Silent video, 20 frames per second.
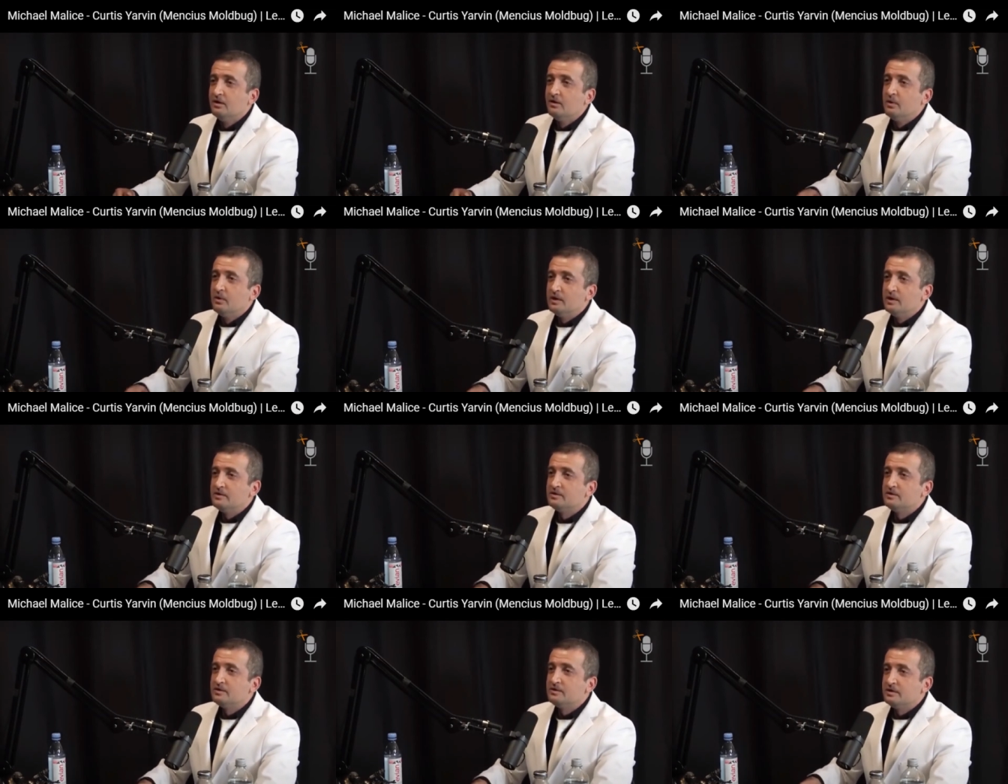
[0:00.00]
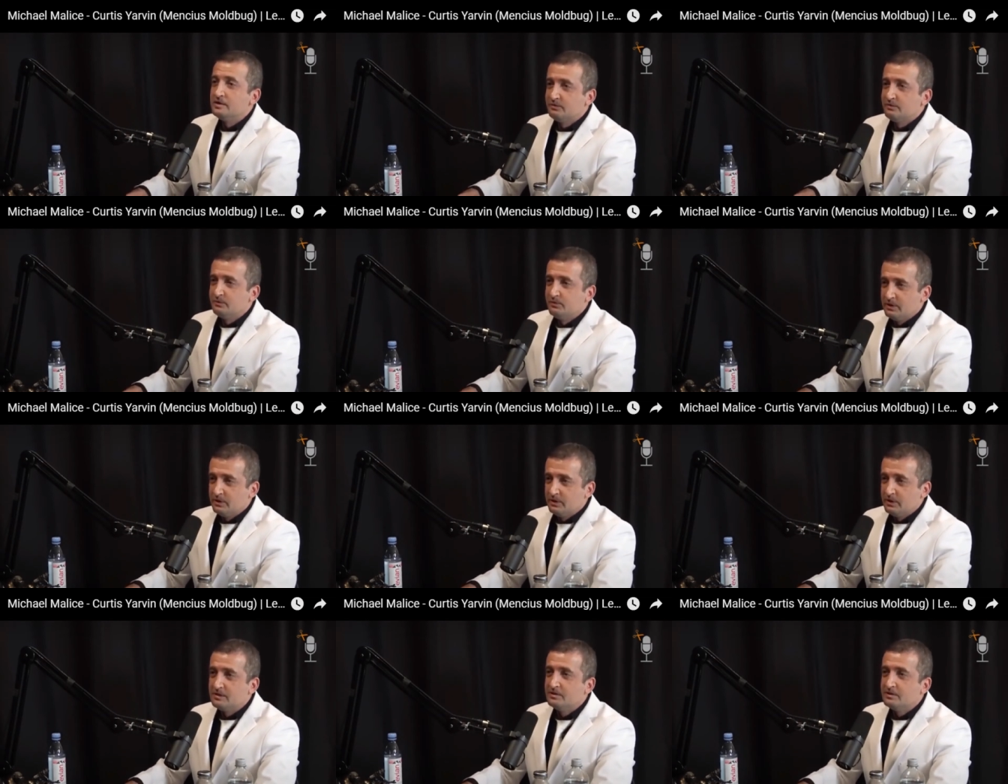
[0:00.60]
once this
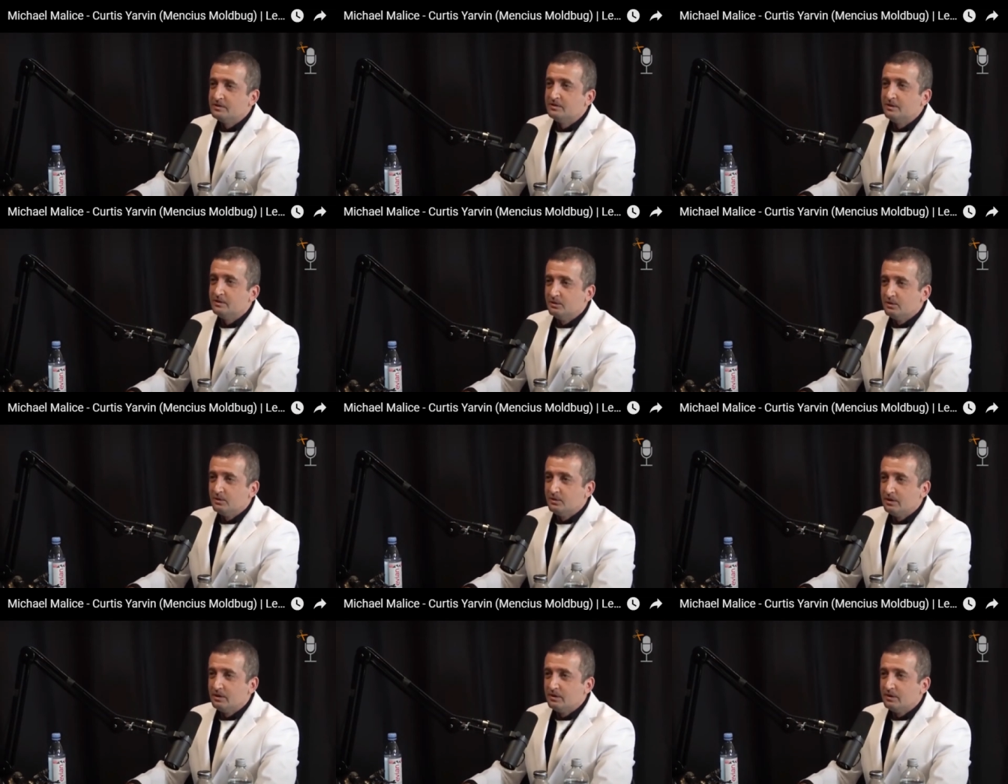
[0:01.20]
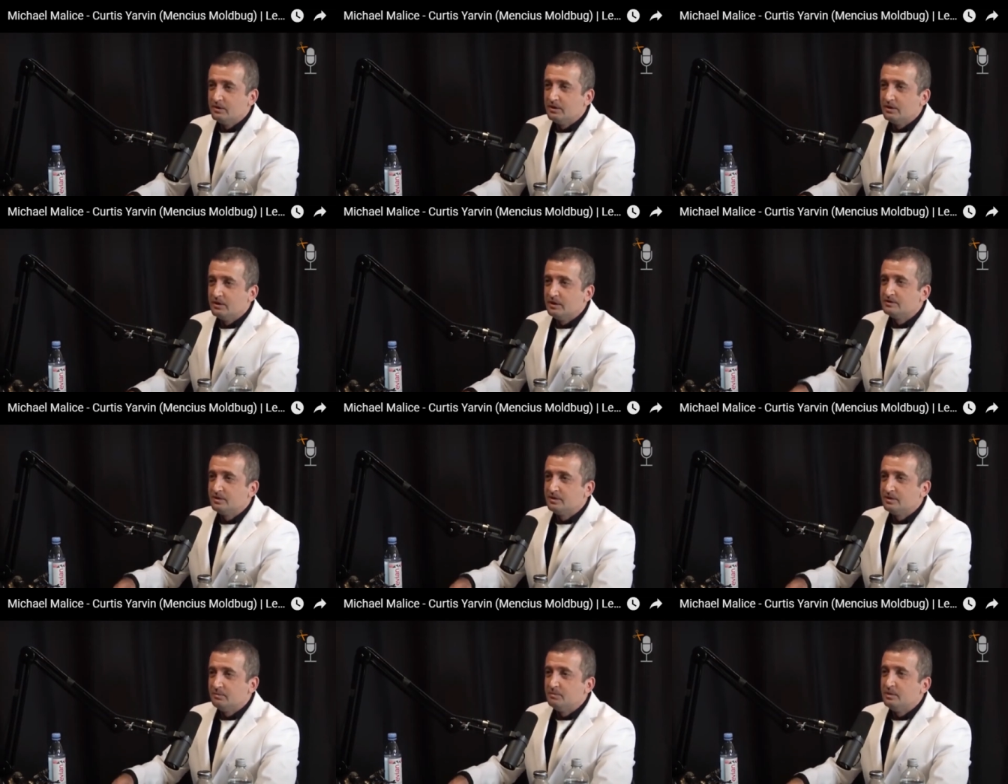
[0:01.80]
foot gets in the door
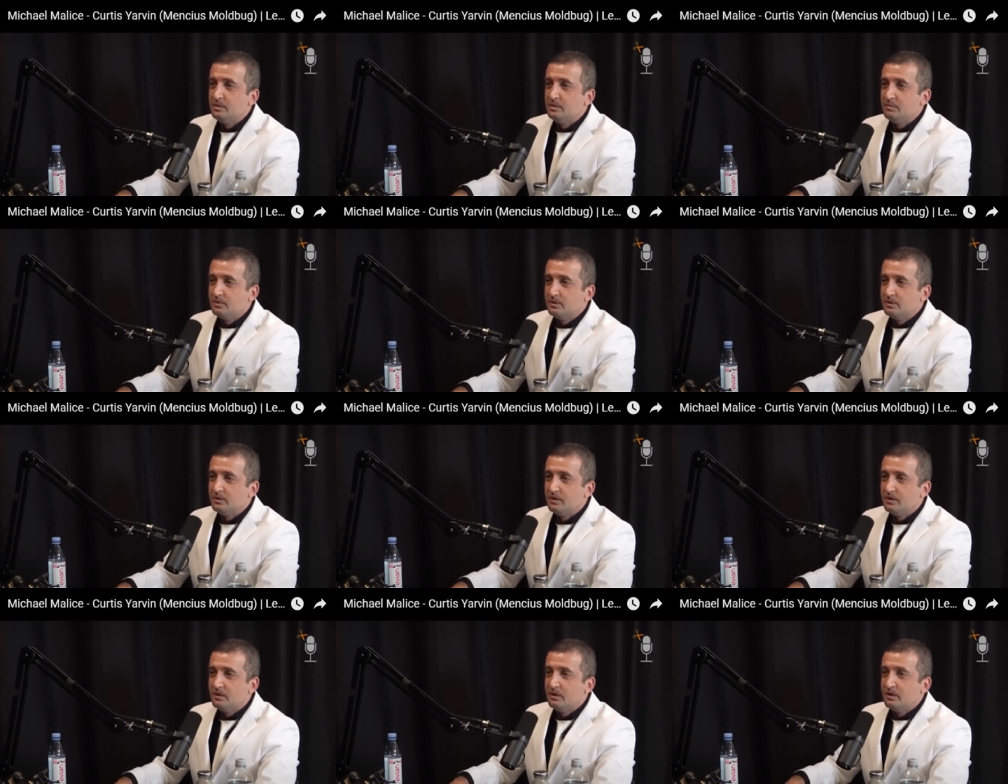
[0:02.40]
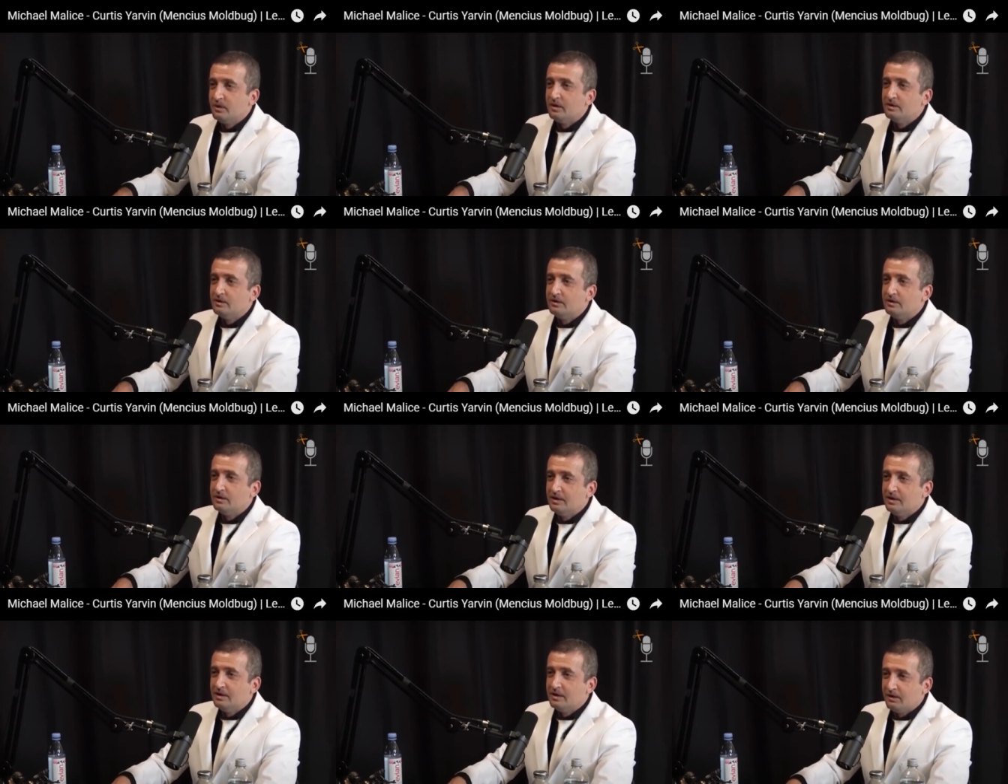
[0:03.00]
that some people are
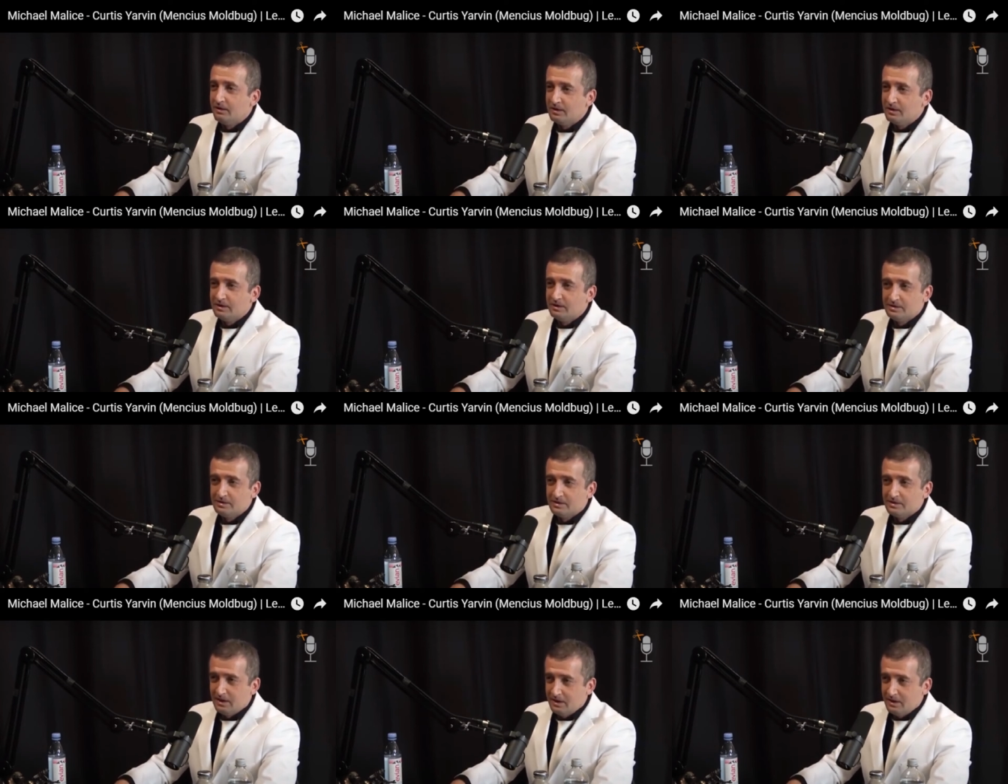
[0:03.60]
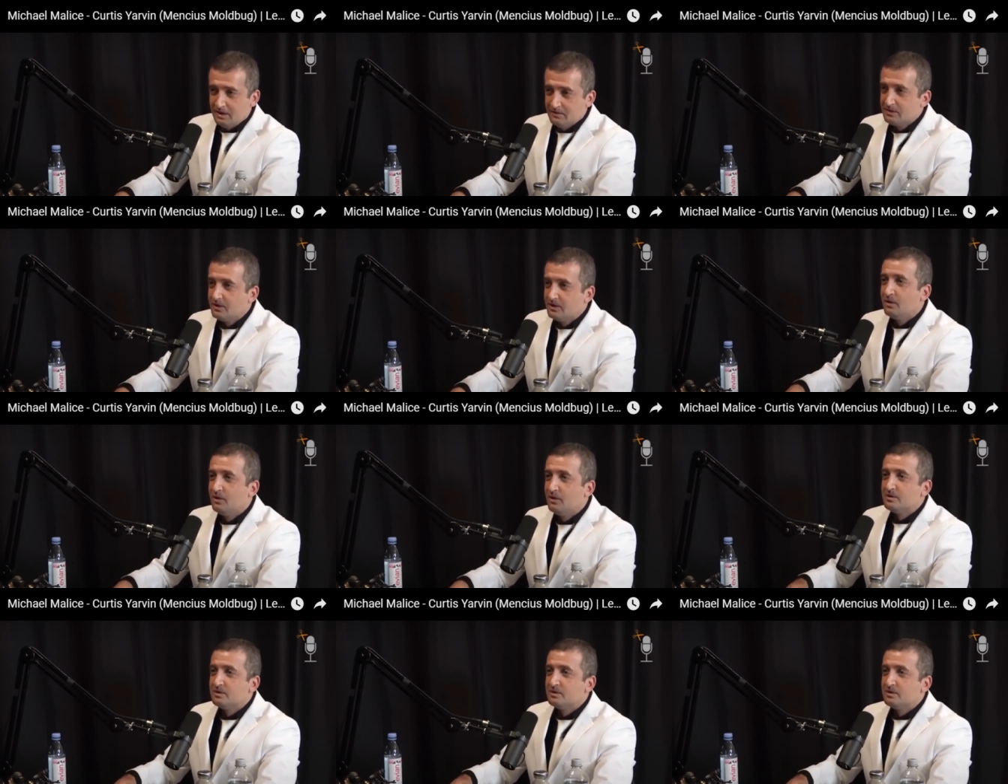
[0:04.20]
inherently slaves